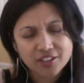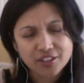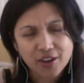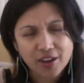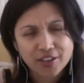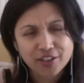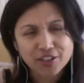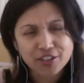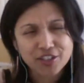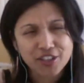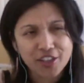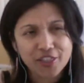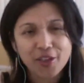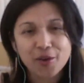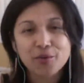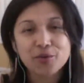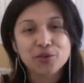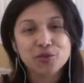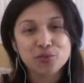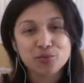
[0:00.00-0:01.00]
I just thought
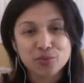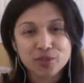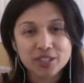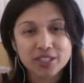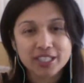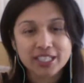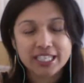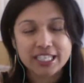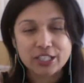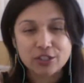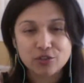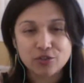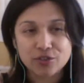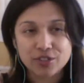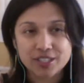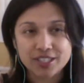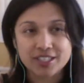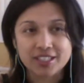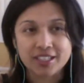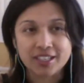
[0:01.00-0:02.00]
that was really
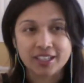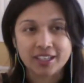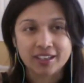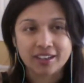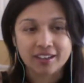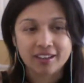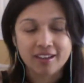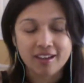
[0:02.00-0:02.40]
interesting